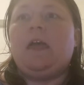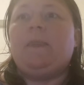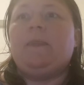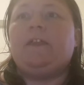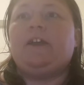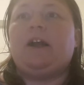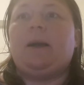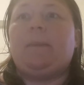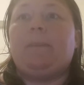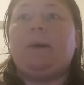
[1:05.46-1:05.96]
Then
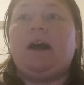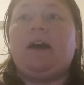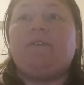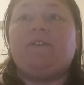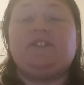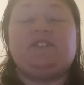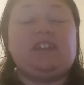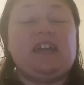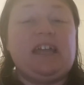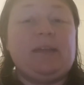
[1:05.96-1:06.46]
you got
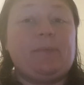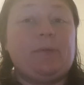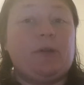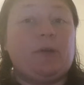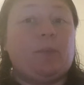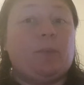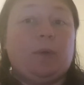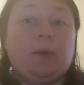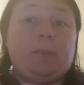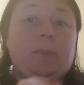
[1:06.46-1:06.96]
Martha
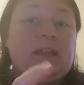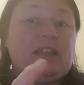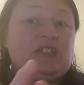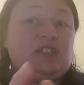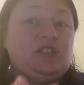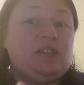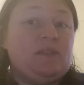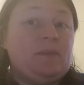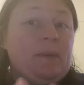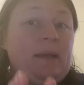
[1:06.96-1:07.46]
Tabram. We
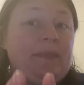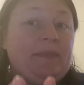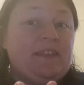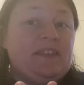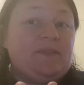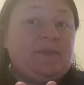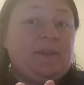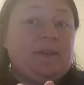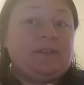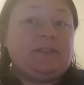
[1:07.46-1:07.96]
mentioned about
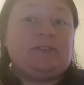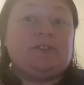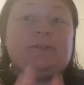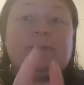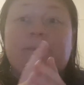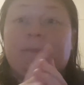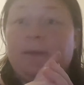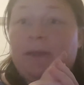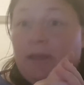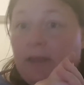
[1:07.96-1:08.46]
this
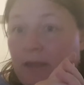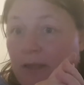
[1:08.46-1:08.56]
victim